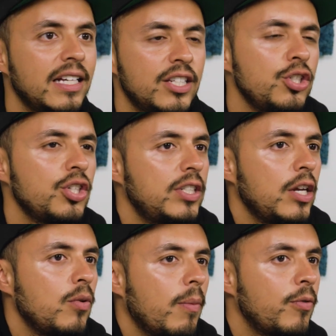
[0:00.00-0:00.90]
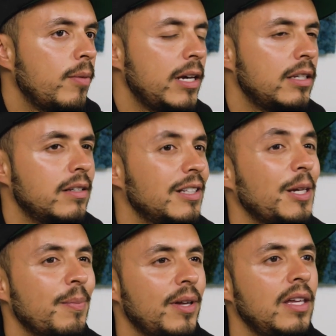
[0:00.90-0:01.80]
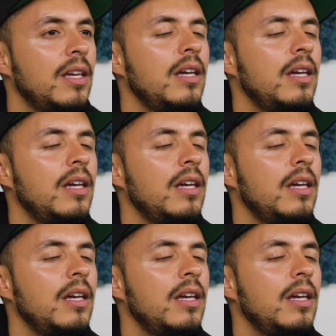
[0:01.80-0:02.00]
It doesn't just set you up for an amazing sleep.